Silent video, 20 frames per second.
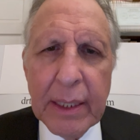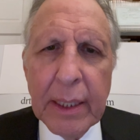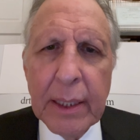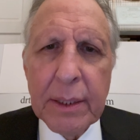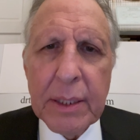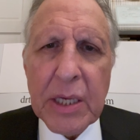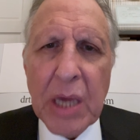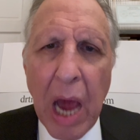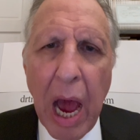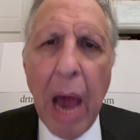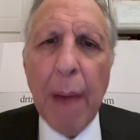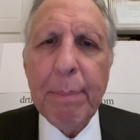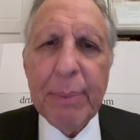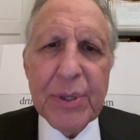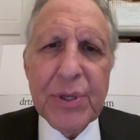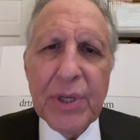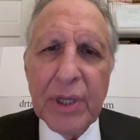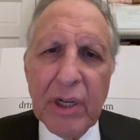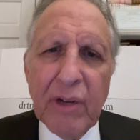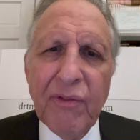The
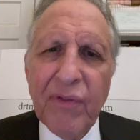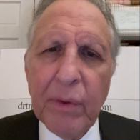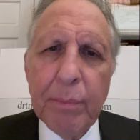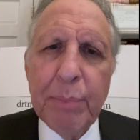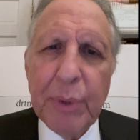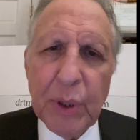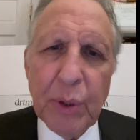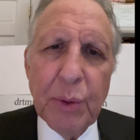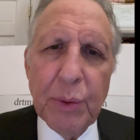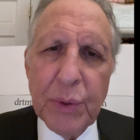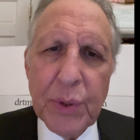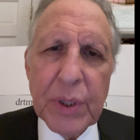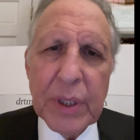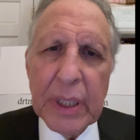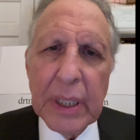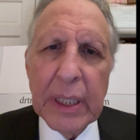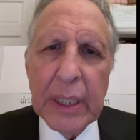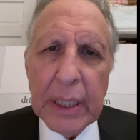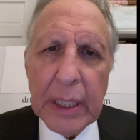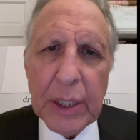opposite of abuse
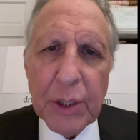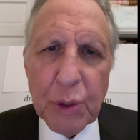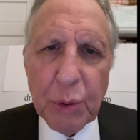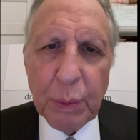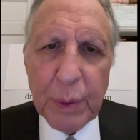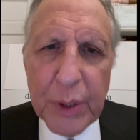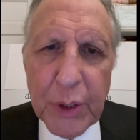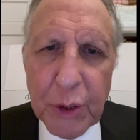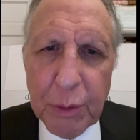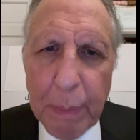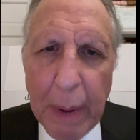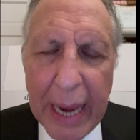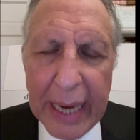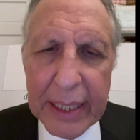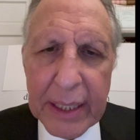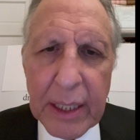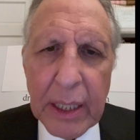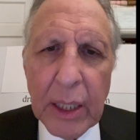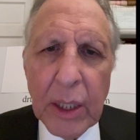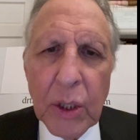is respect.